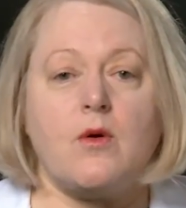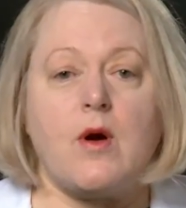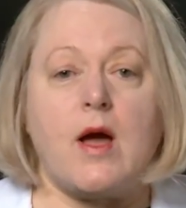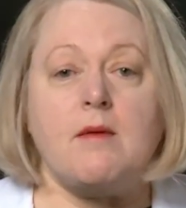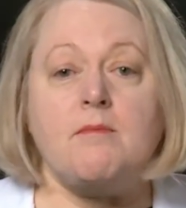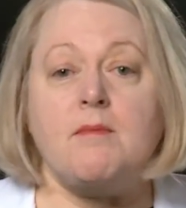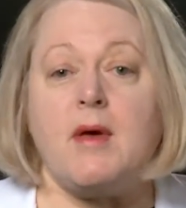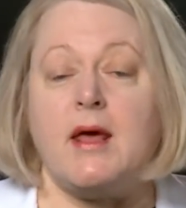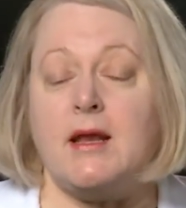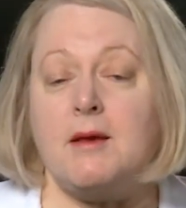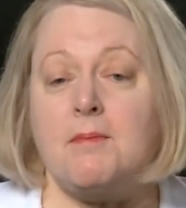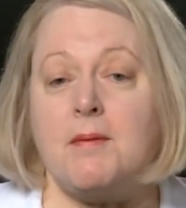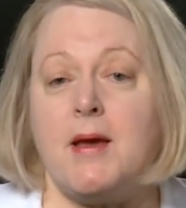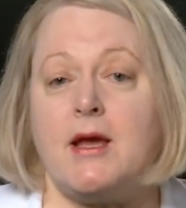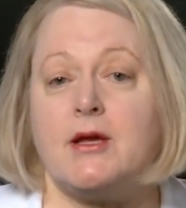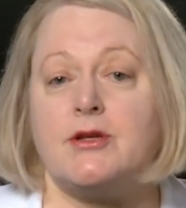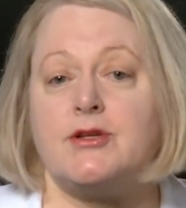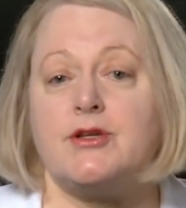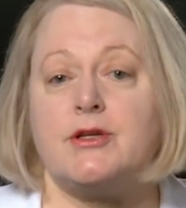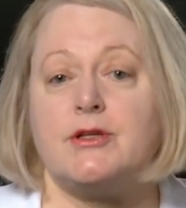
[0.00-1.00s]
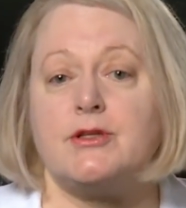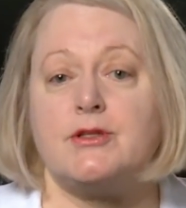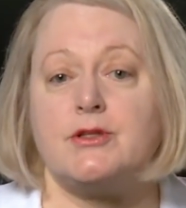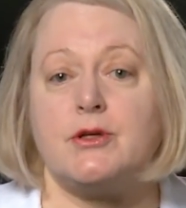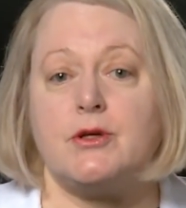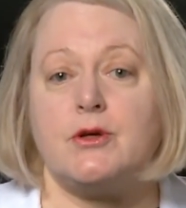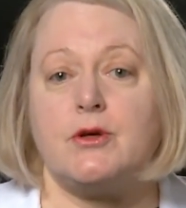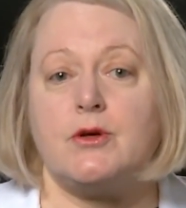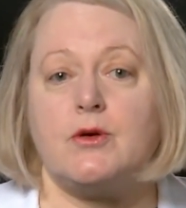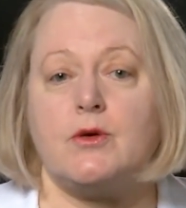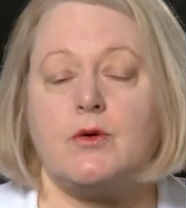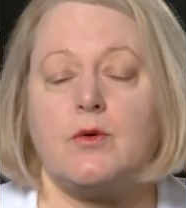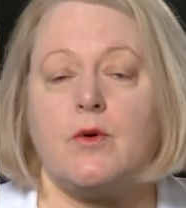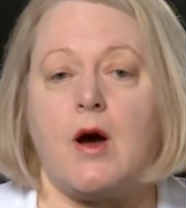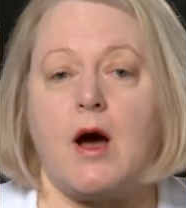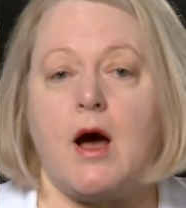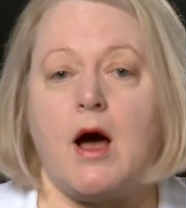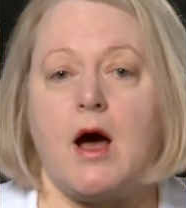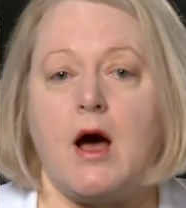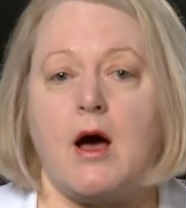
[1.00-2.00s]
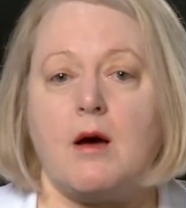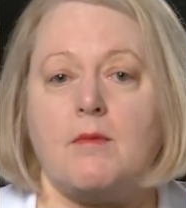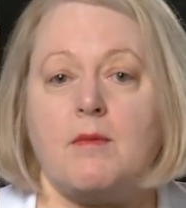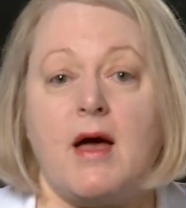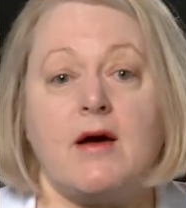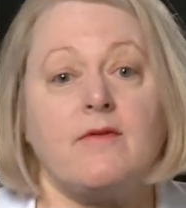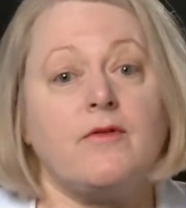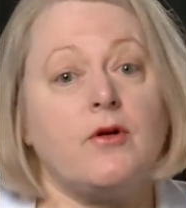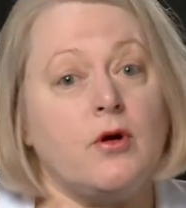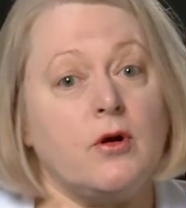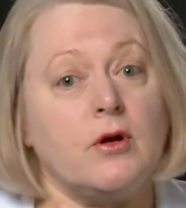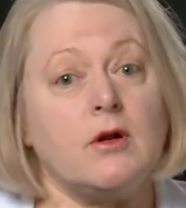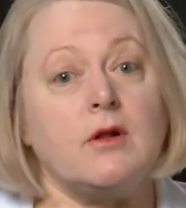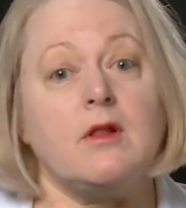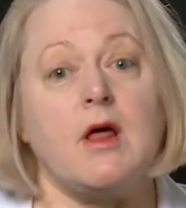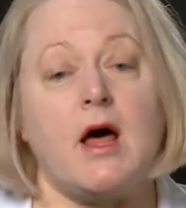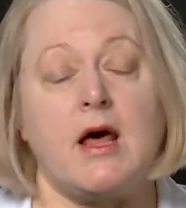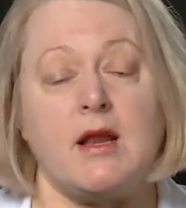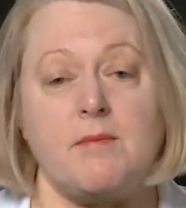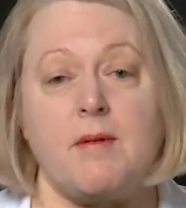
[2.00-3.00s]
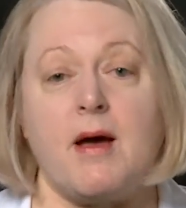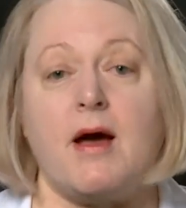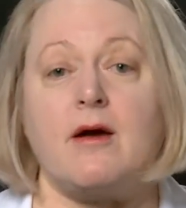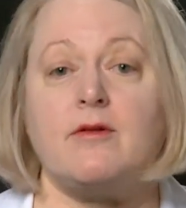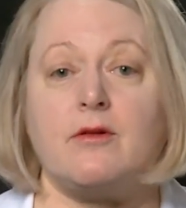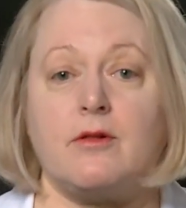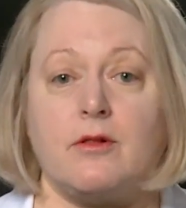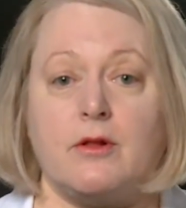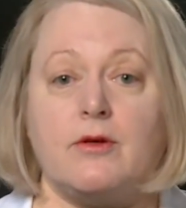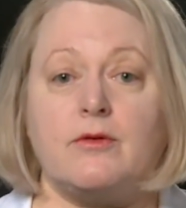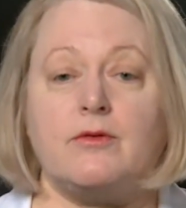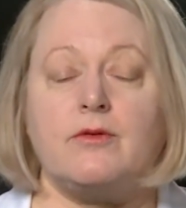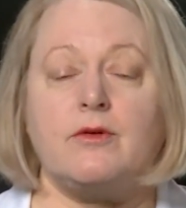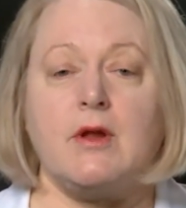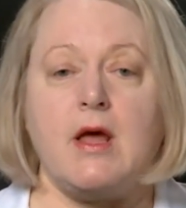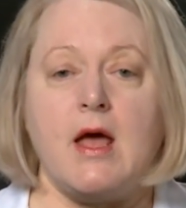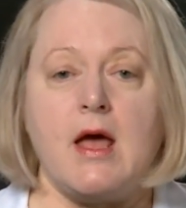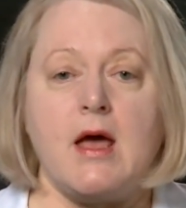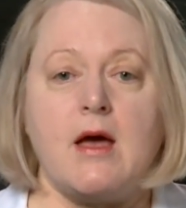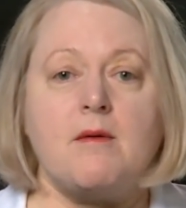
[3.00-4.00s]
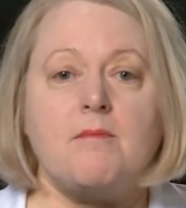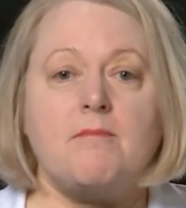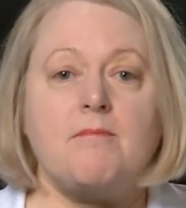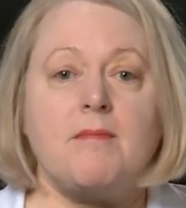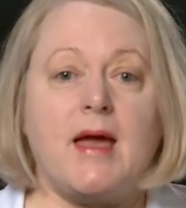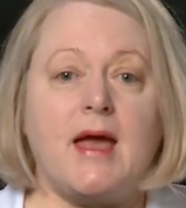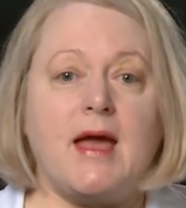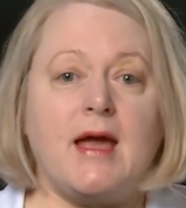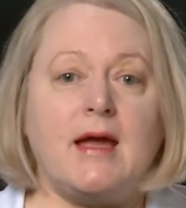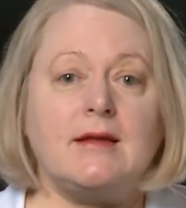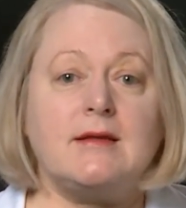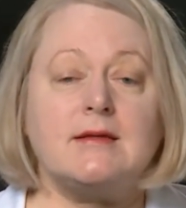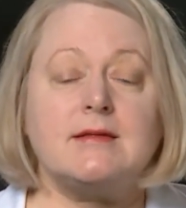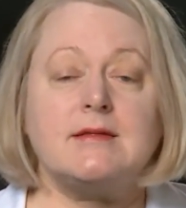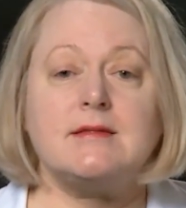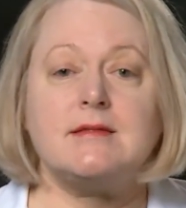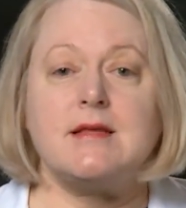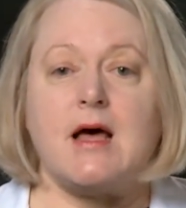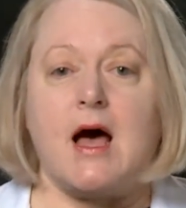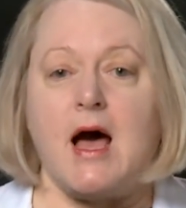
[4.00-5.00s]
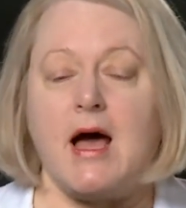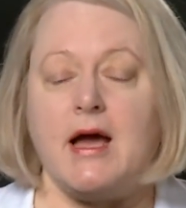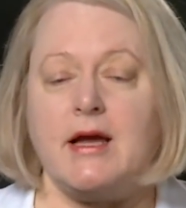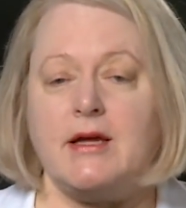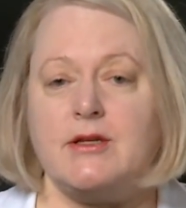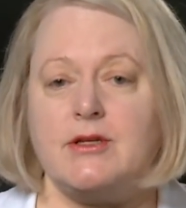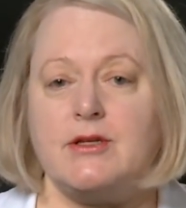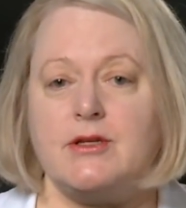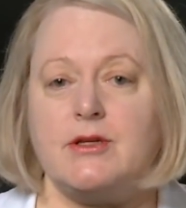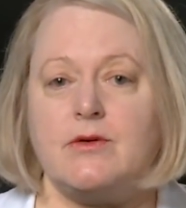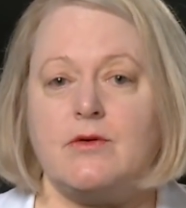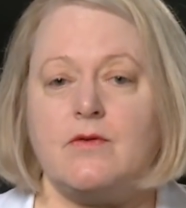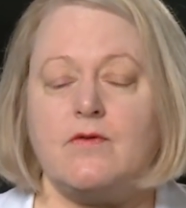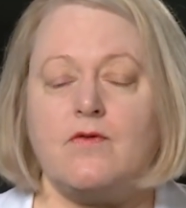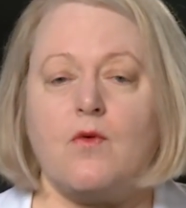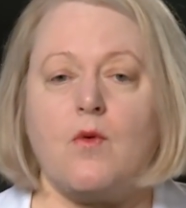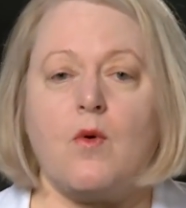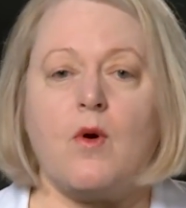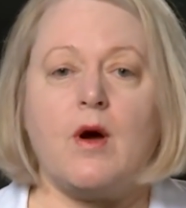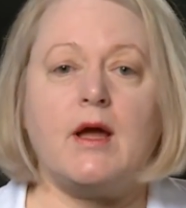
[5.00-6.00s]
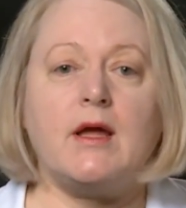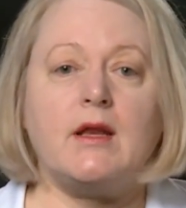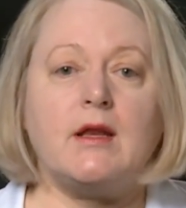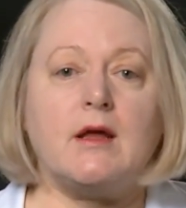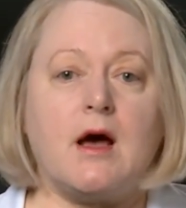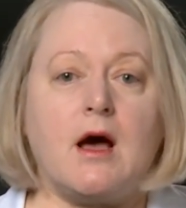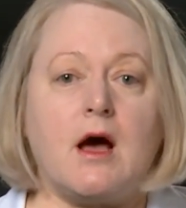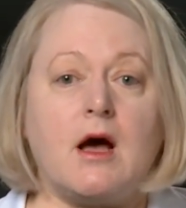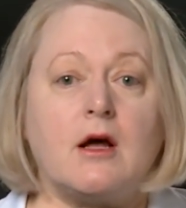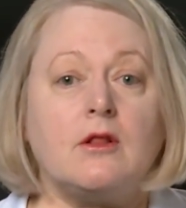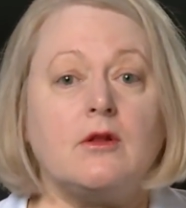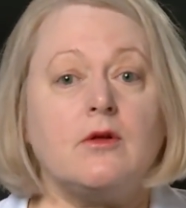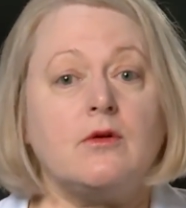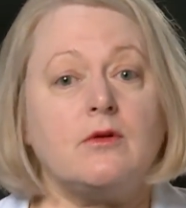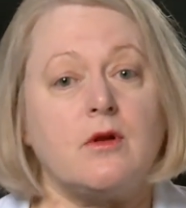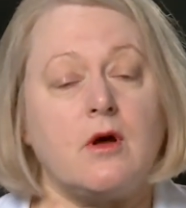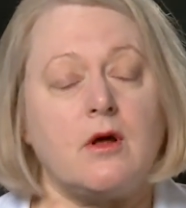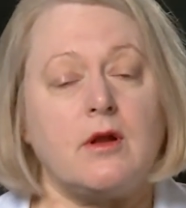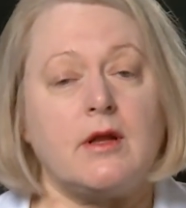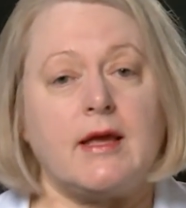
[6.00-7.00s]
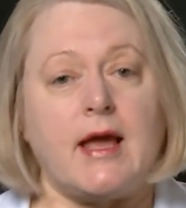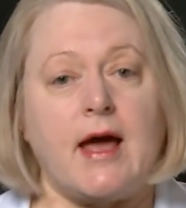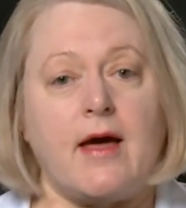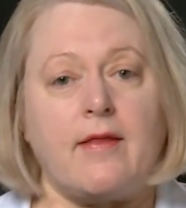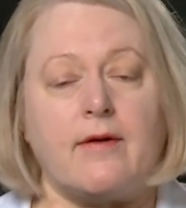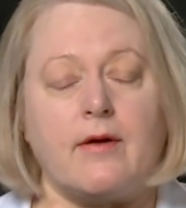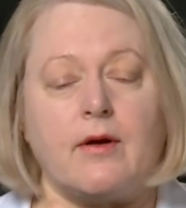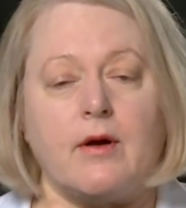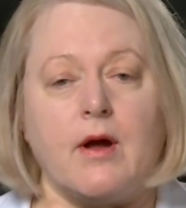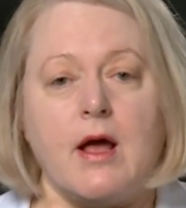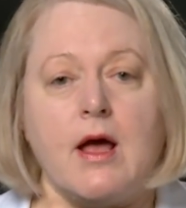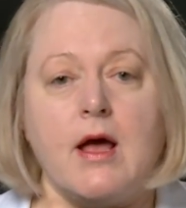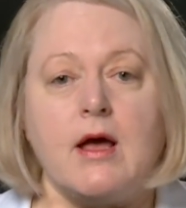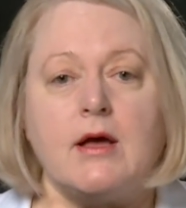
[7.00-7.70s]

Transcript: And many patients who um, have heard a lot about gluten may decide to avoid uh, gluten altogether.